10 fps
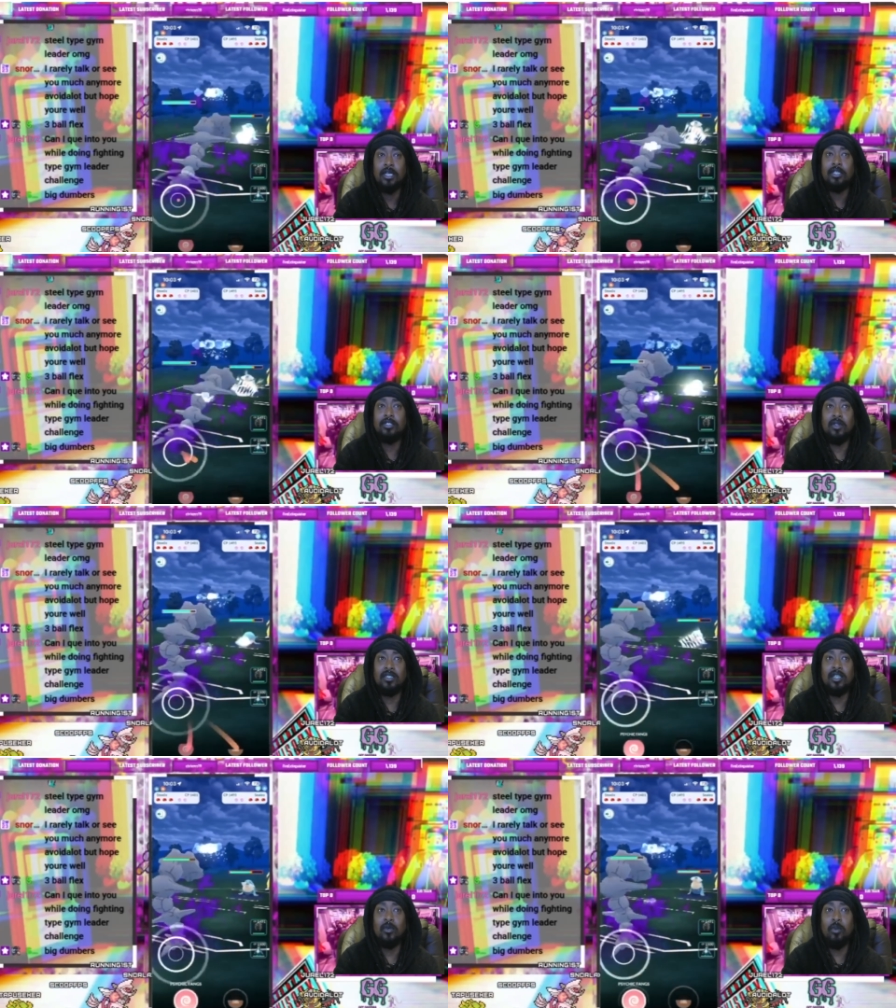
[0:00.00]
So
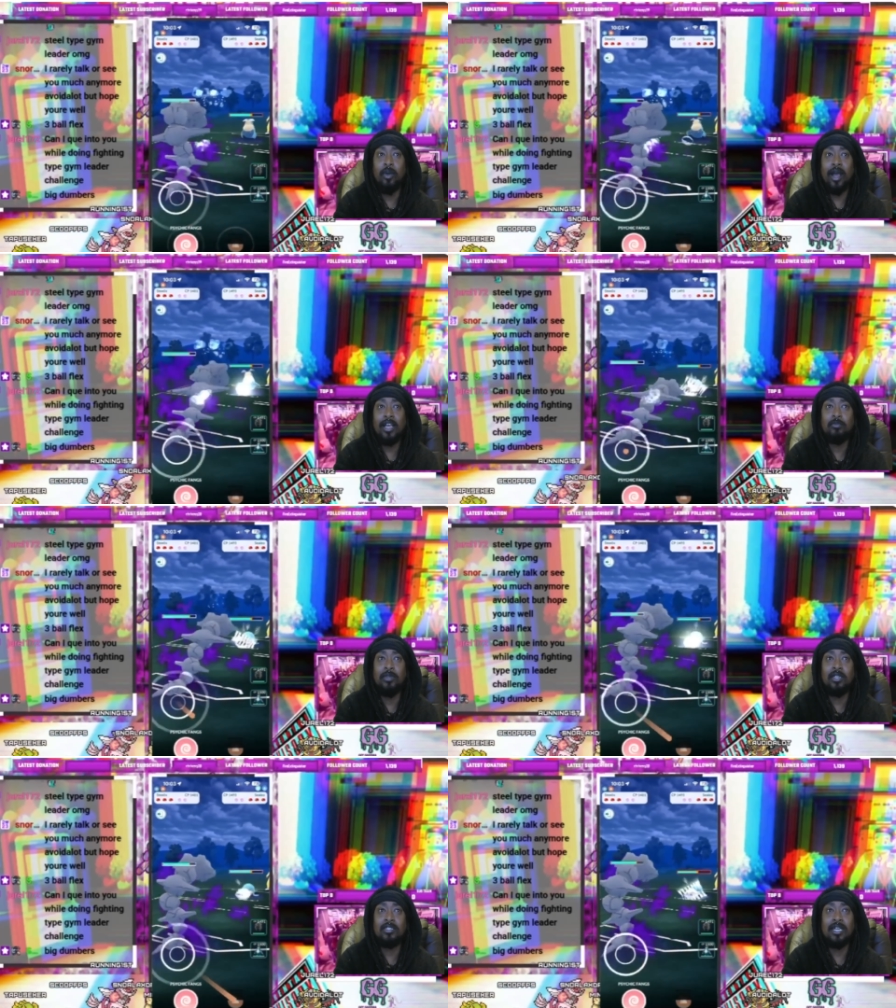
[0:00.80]
let's see what Past Me
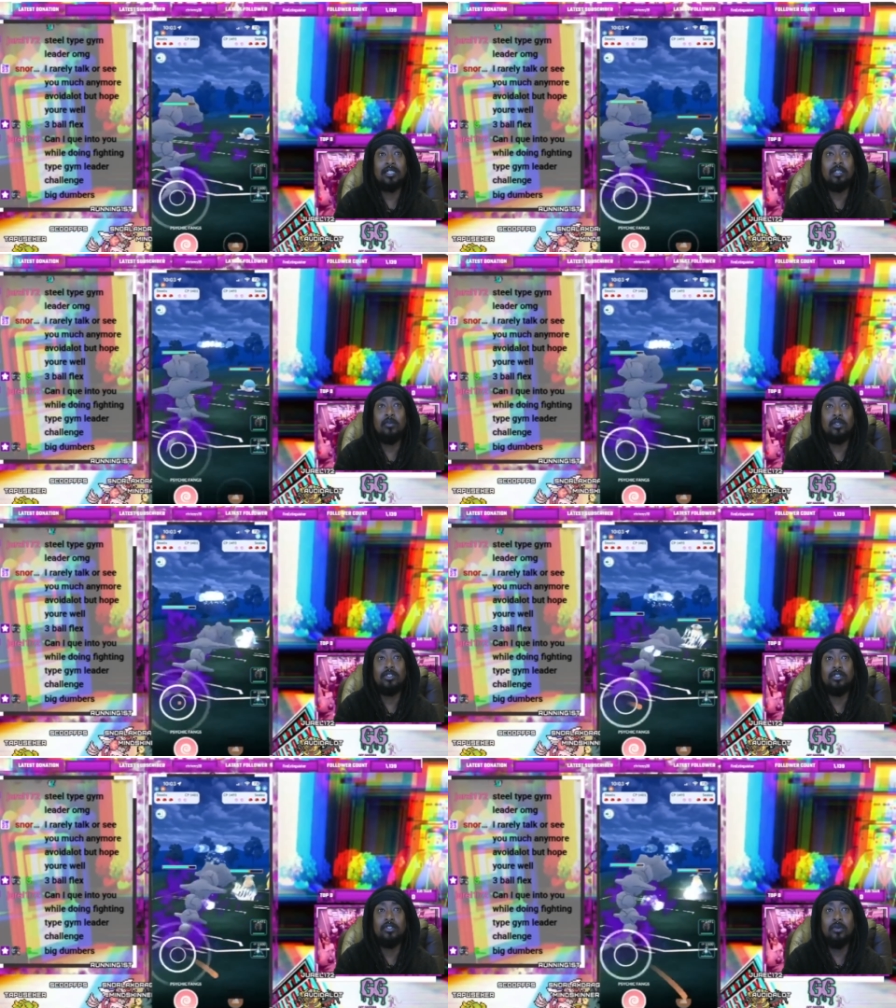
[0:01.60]
decides he wants
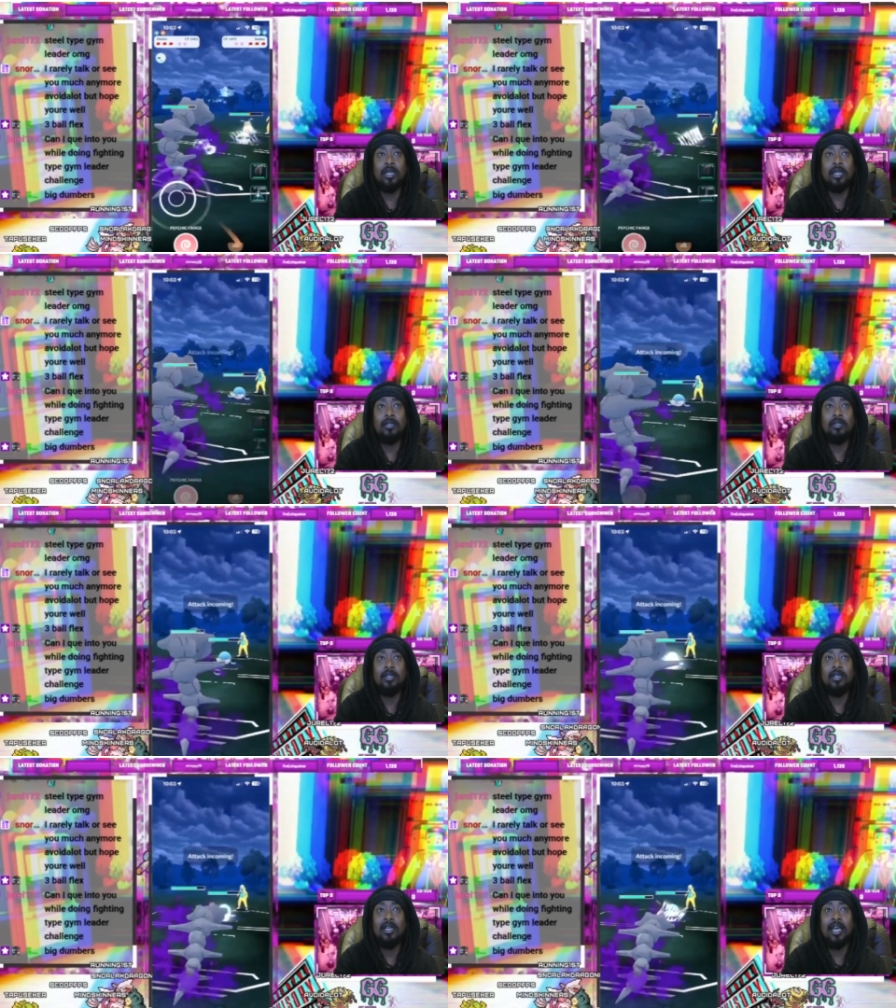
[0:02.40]
to do here.
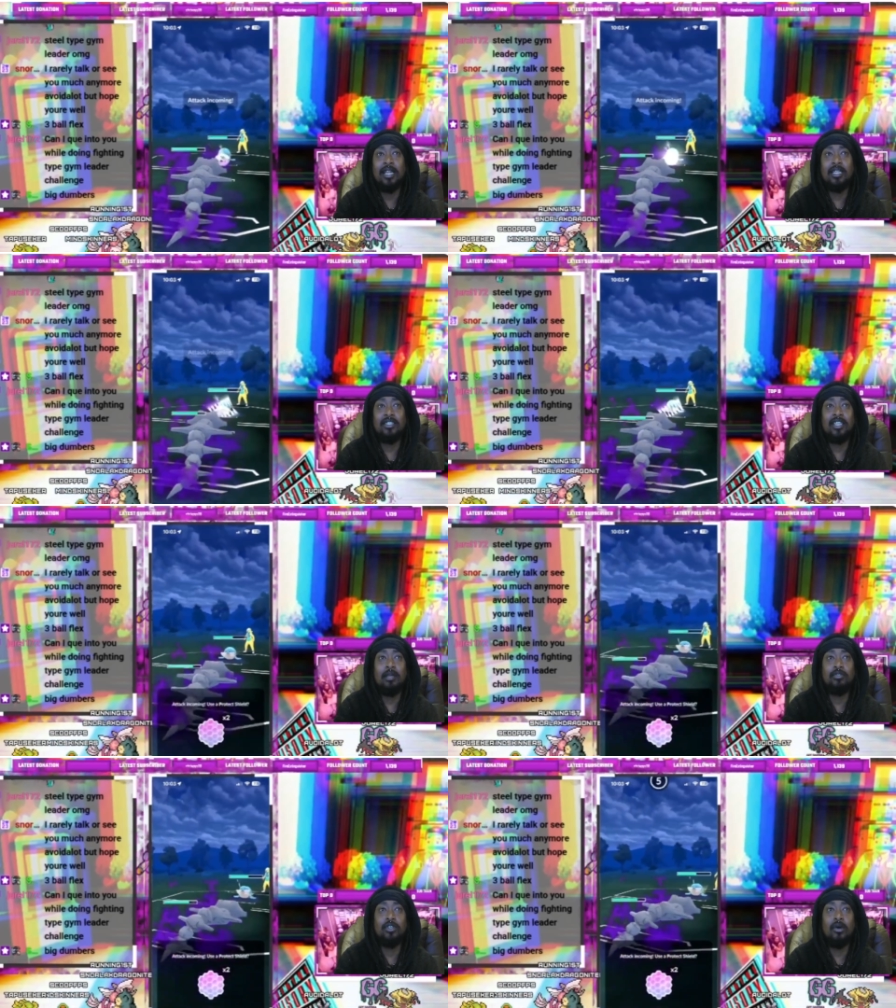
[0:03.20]
And he just
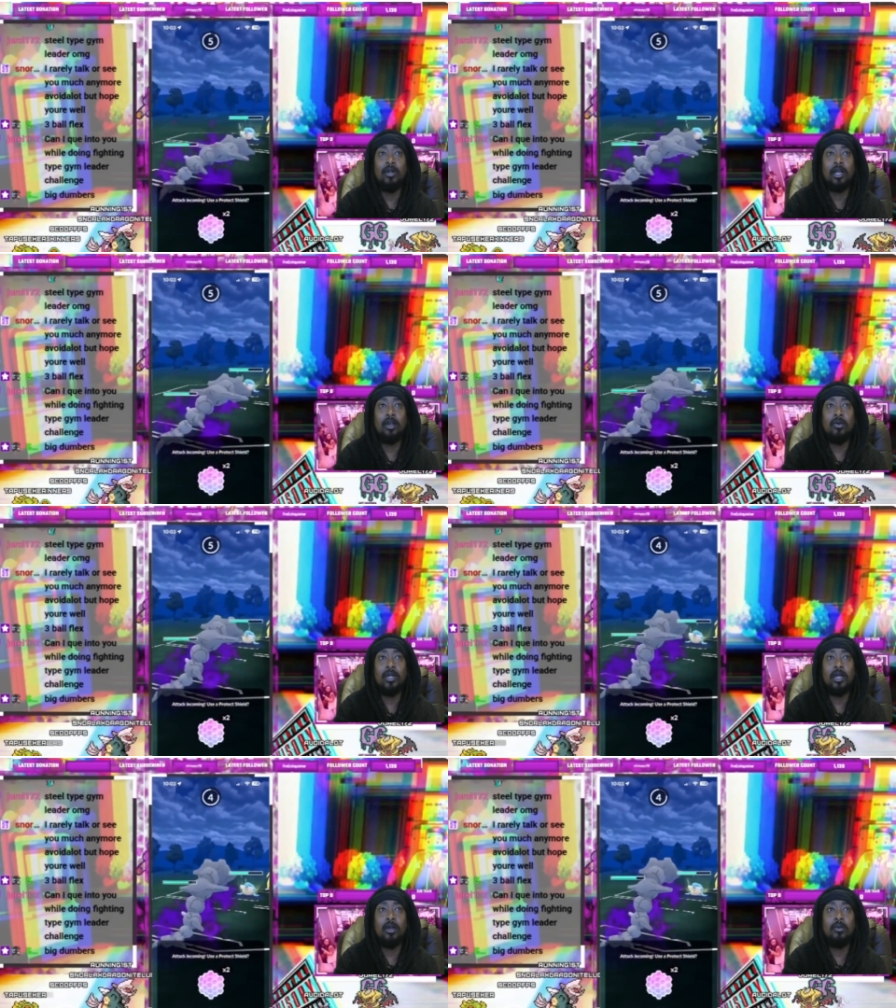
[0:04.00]
keeps going and going
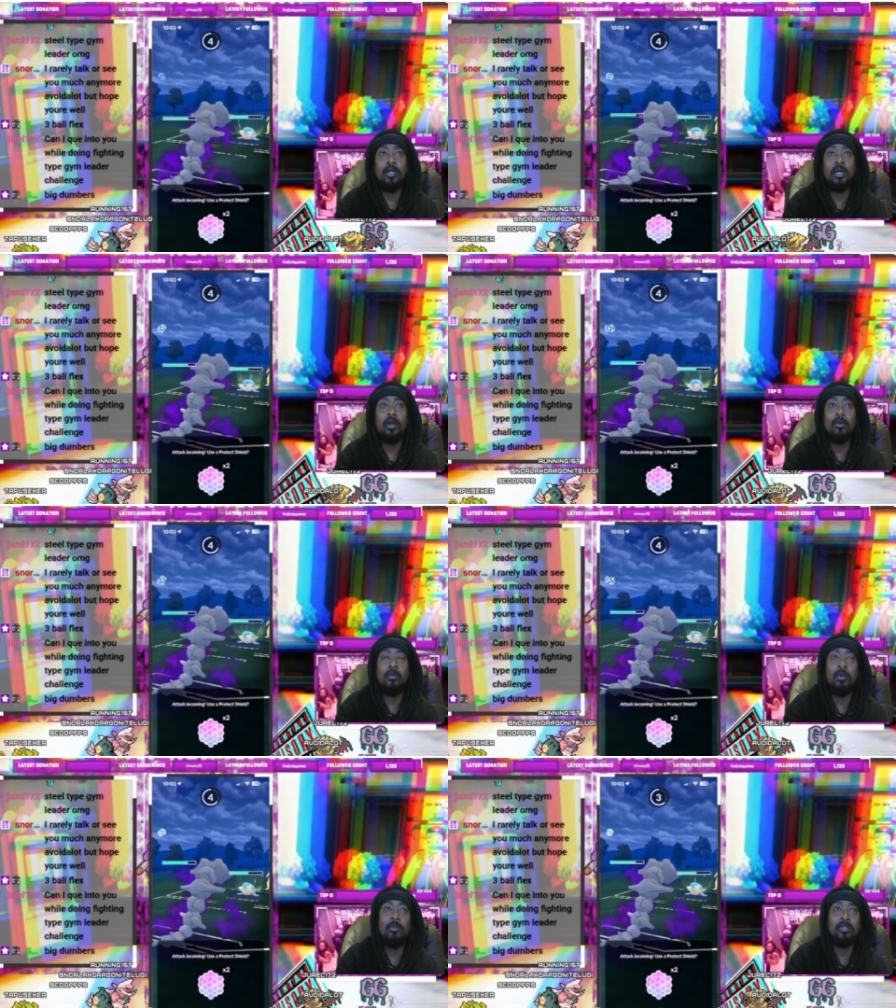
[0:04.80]
and going and going.
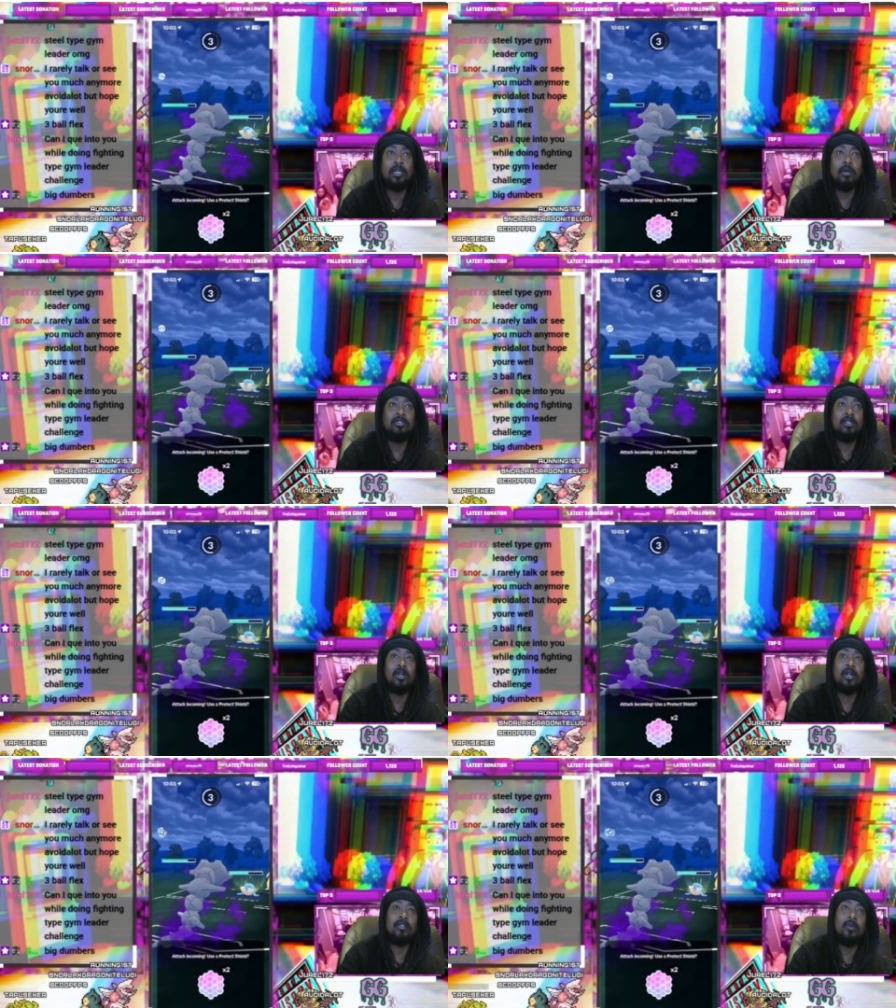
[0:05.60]
We're building up to the
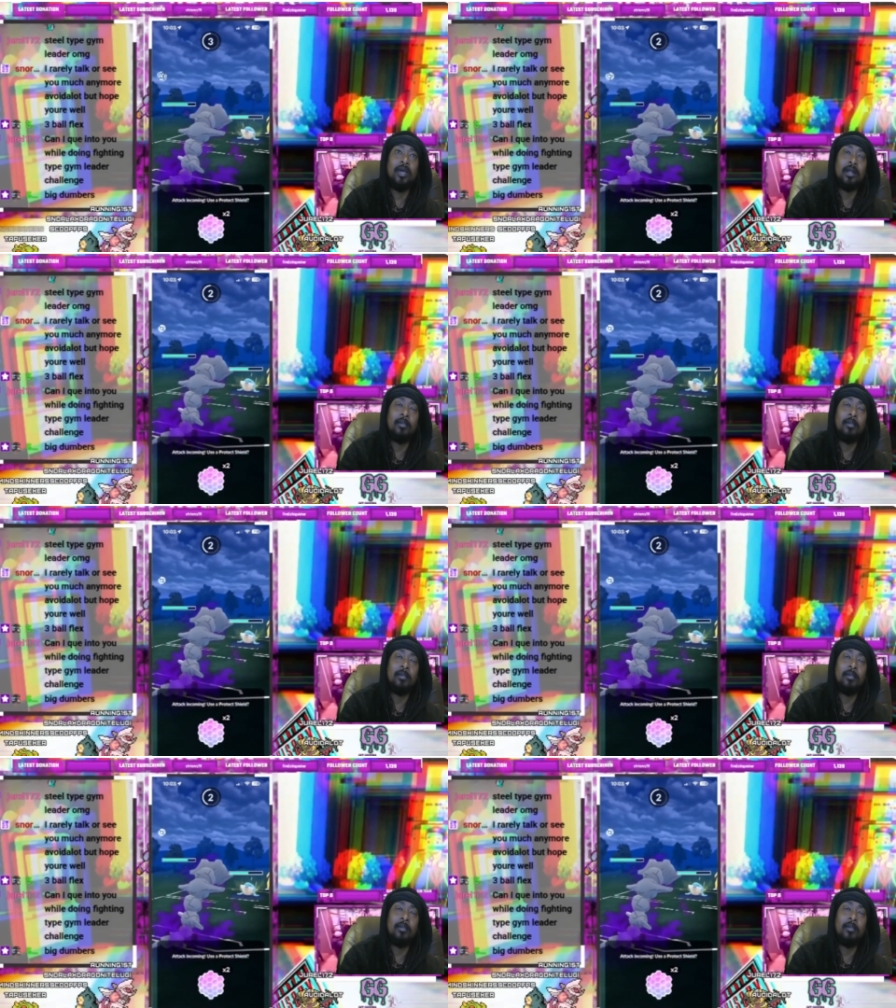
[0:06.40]
Earthquake.